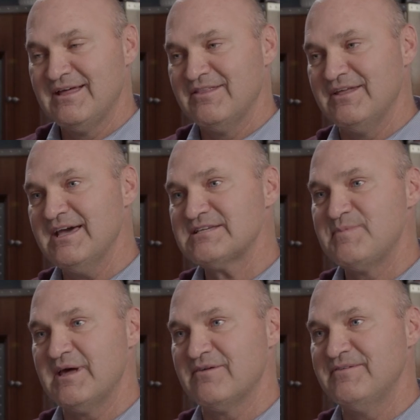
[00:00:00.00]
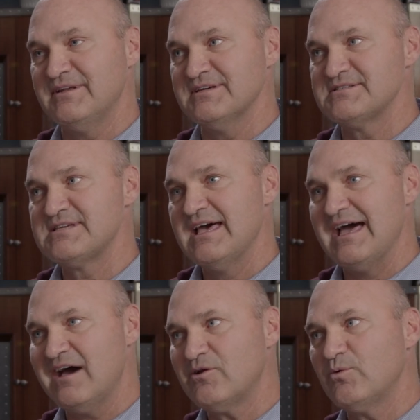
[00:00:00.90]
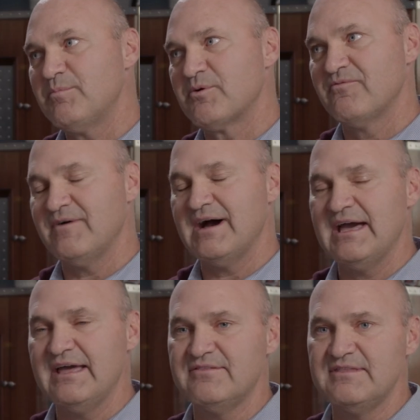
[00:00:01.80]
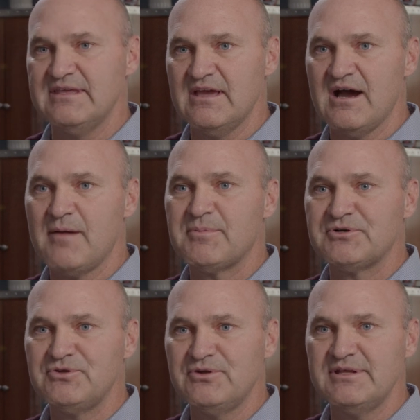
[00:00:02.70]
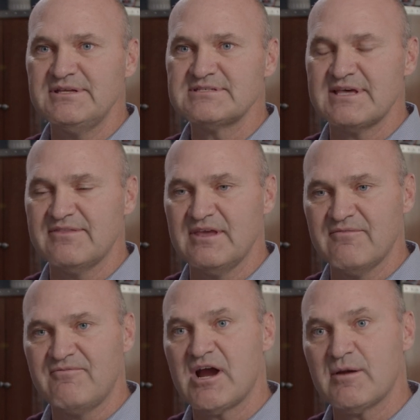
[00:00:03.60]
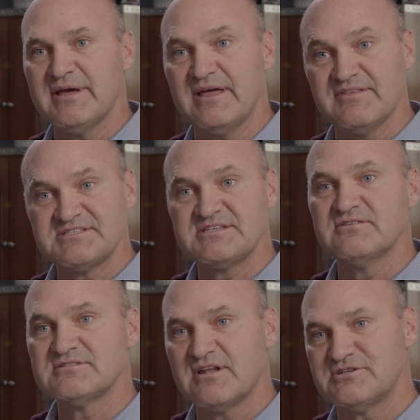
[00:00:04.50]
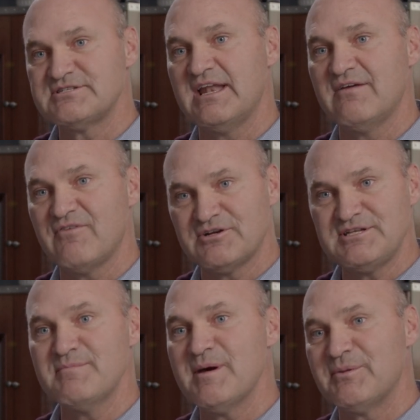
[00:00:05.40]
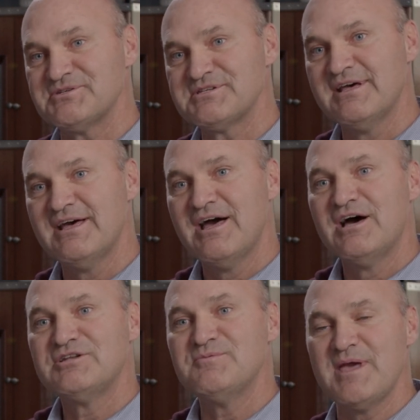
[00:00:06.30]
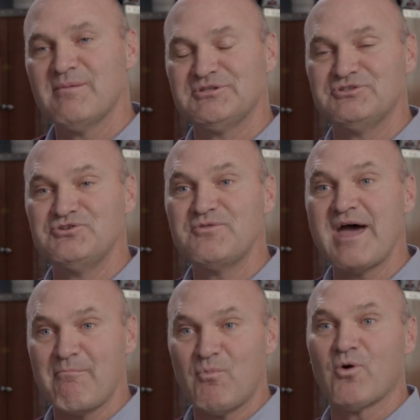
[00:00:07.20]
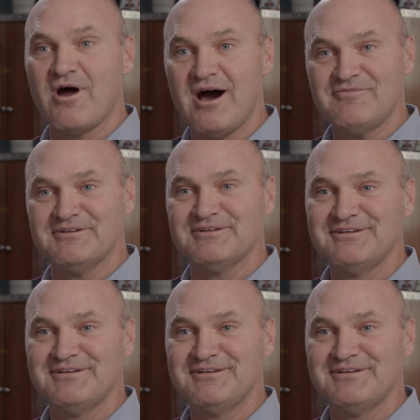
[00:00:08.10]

The next benefit is, how do we provide the opportunities and the environment and the skills and understanding of our team members to be able to do that more often?